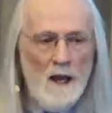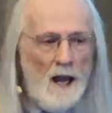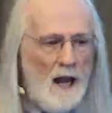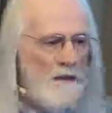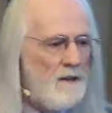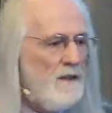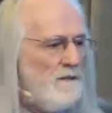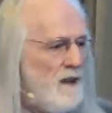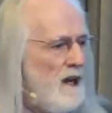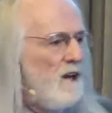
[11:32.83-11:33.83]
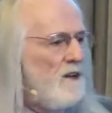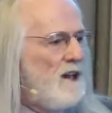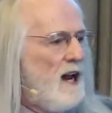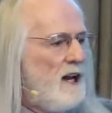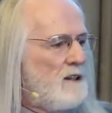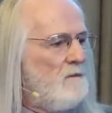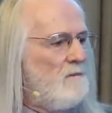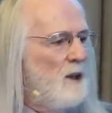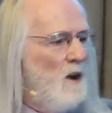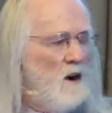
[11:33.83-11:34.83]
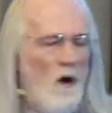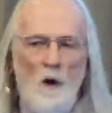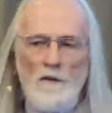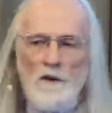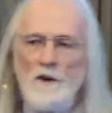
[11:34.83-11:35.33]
and they found that over